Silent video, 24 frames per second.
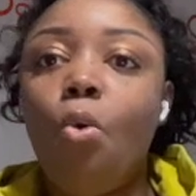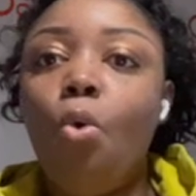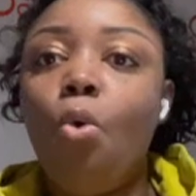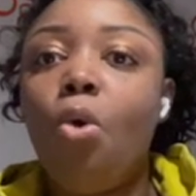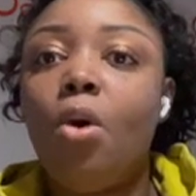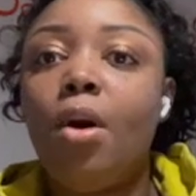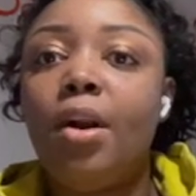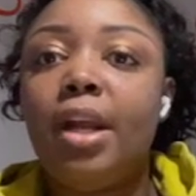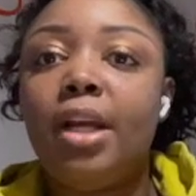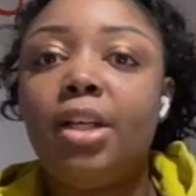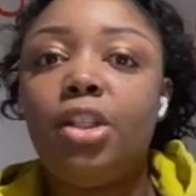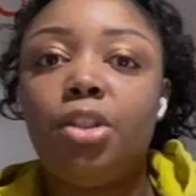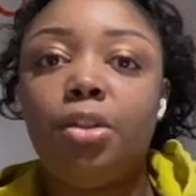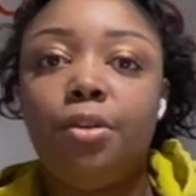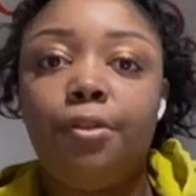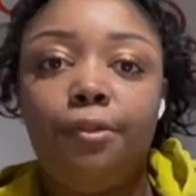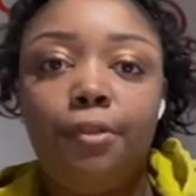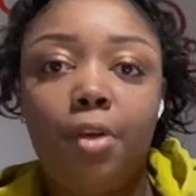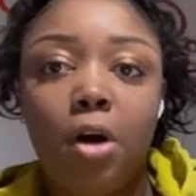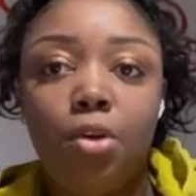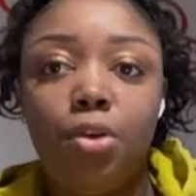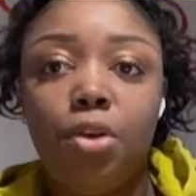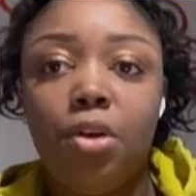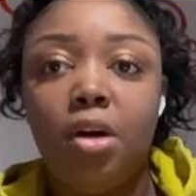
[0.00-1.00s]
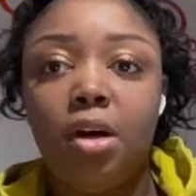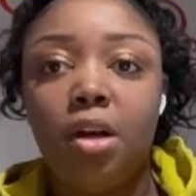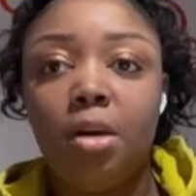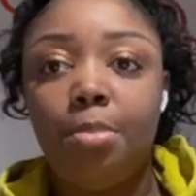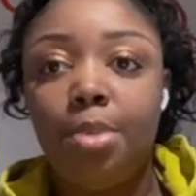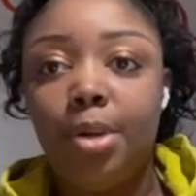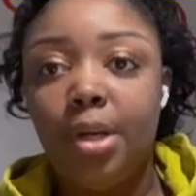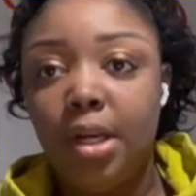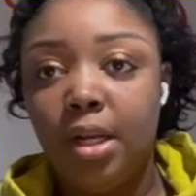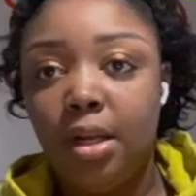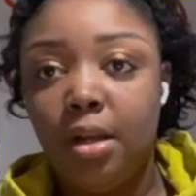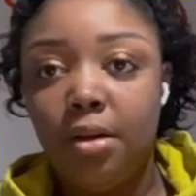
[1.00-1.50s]
or that's your phone, you're going to
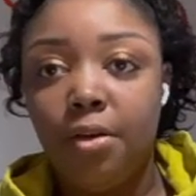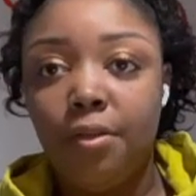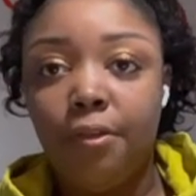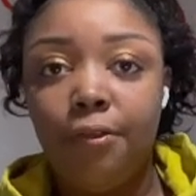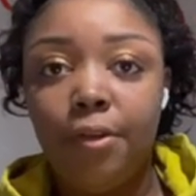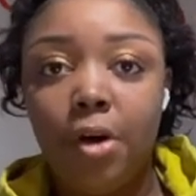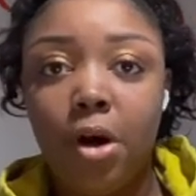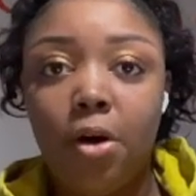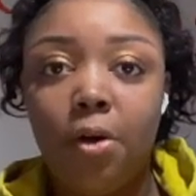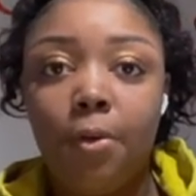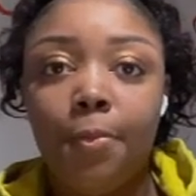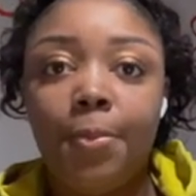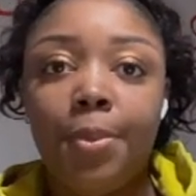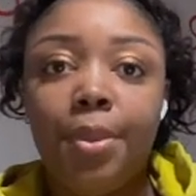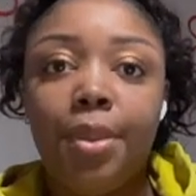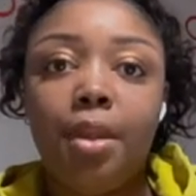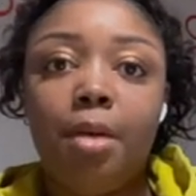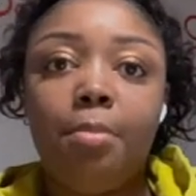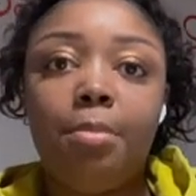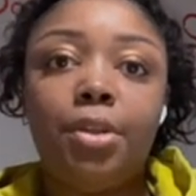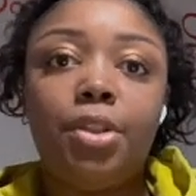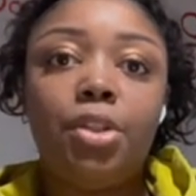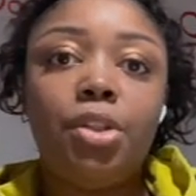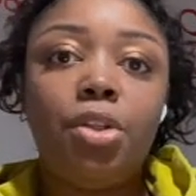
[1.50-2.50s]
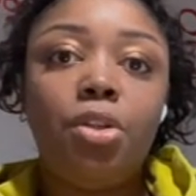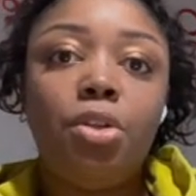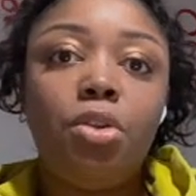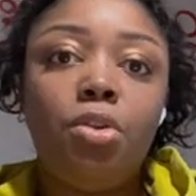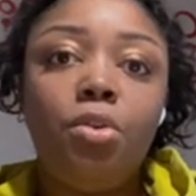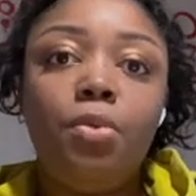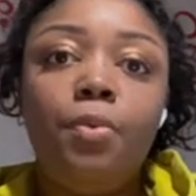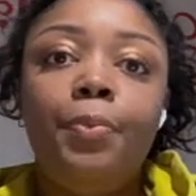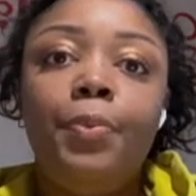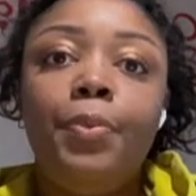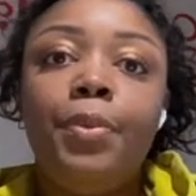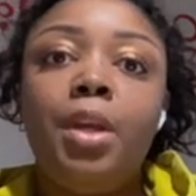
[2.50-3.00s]
put it in your phone. Number
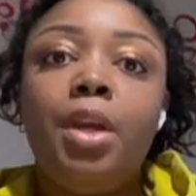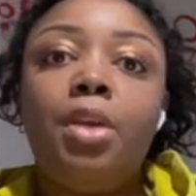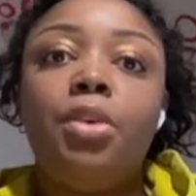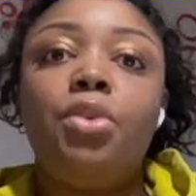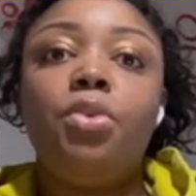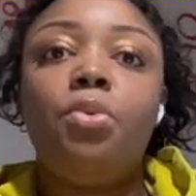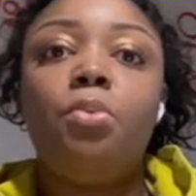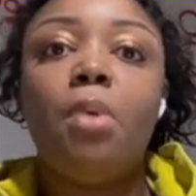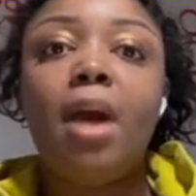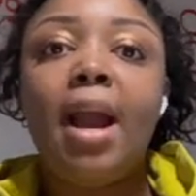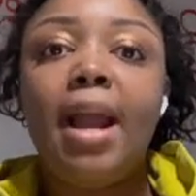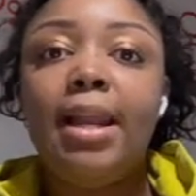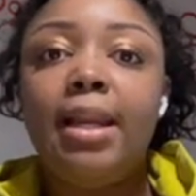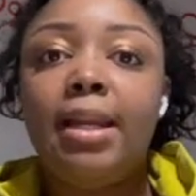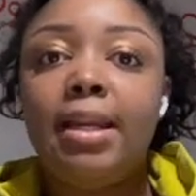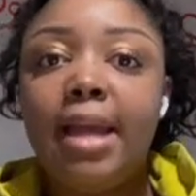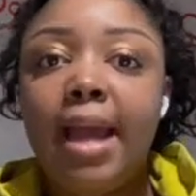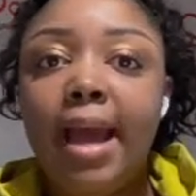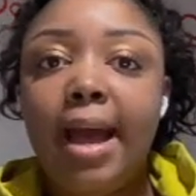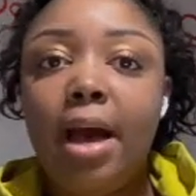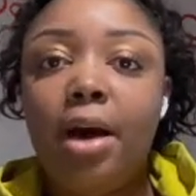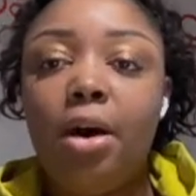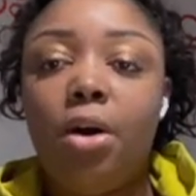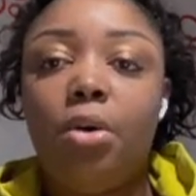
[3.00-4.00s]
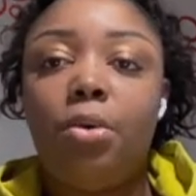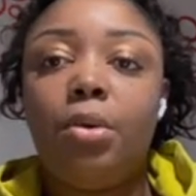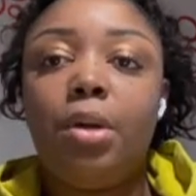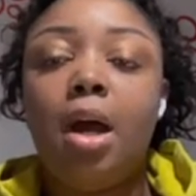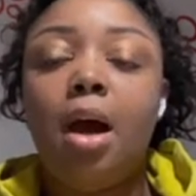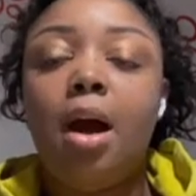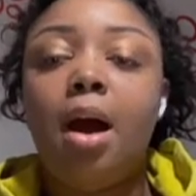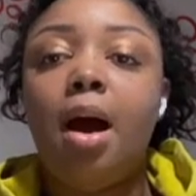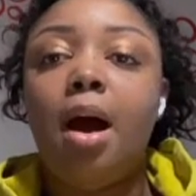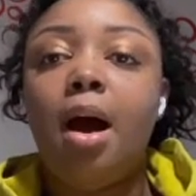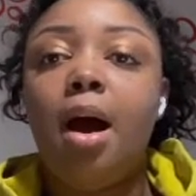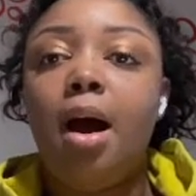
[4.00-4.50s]
two, you write down
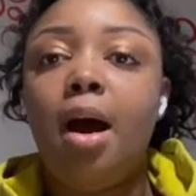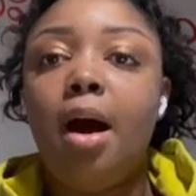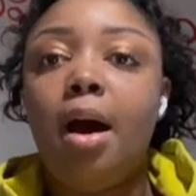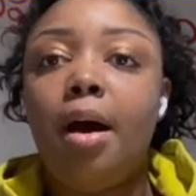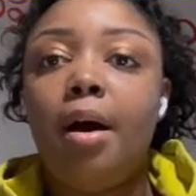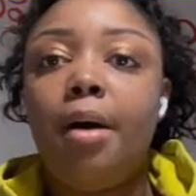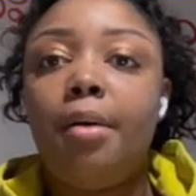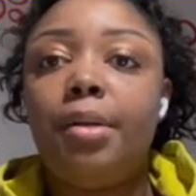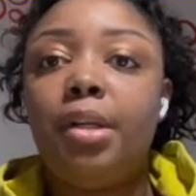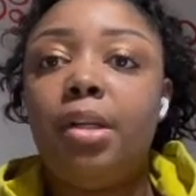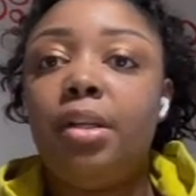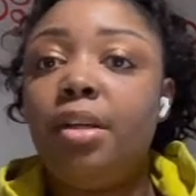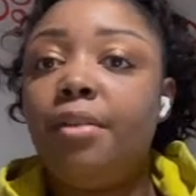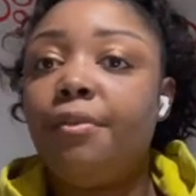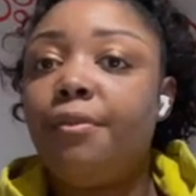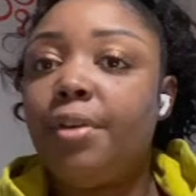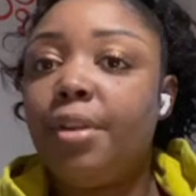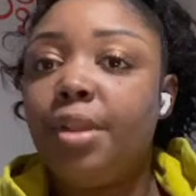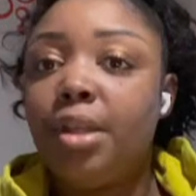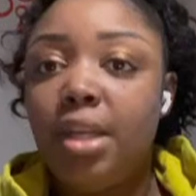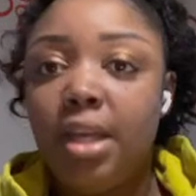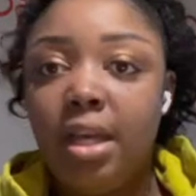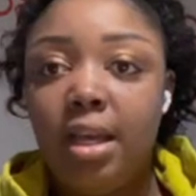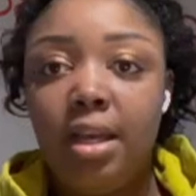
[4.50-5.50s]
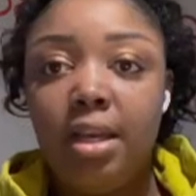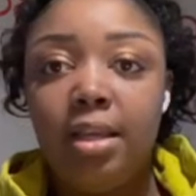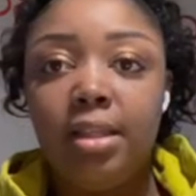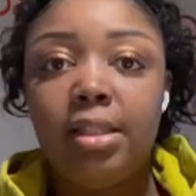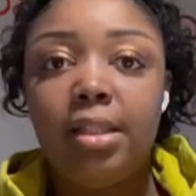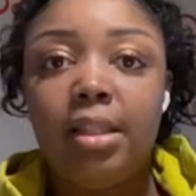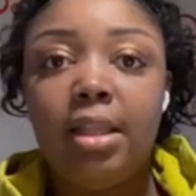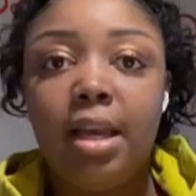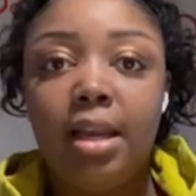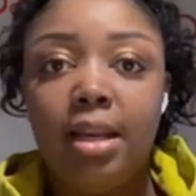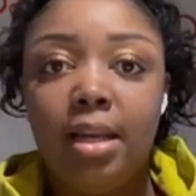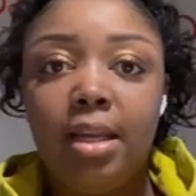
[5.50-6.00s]
the different
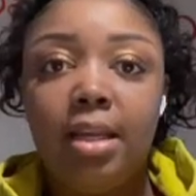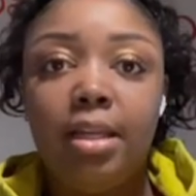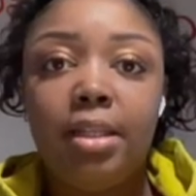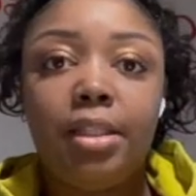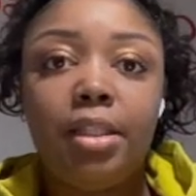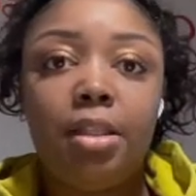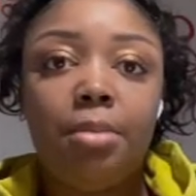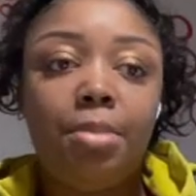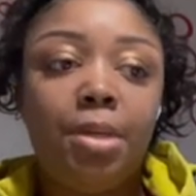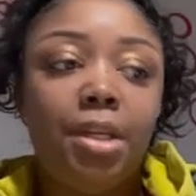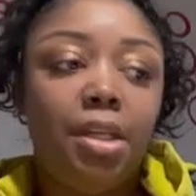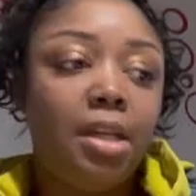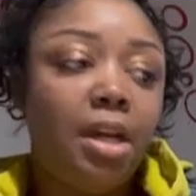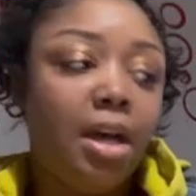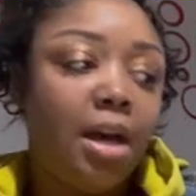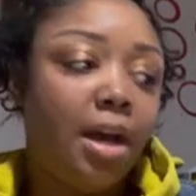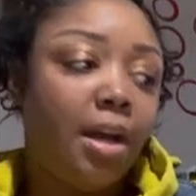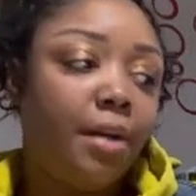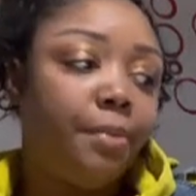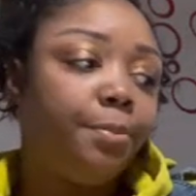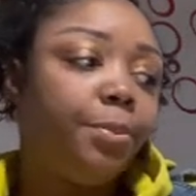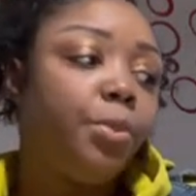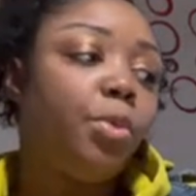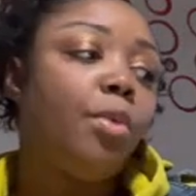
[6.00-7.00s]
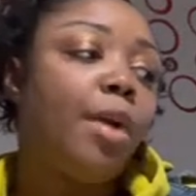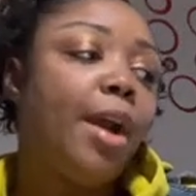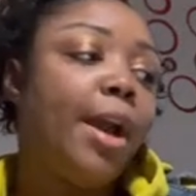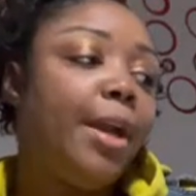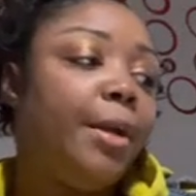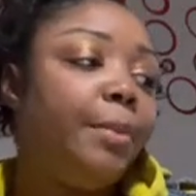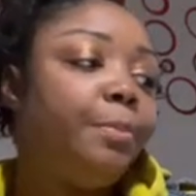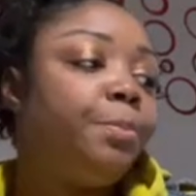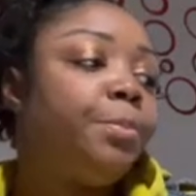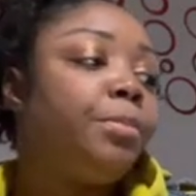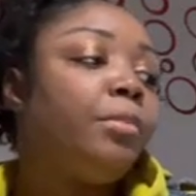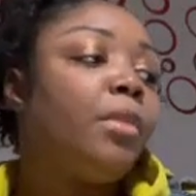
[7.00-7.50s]
things that needs to be done,
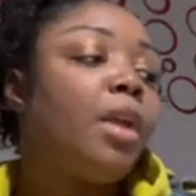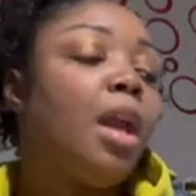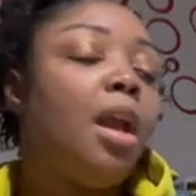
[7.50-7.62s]
right?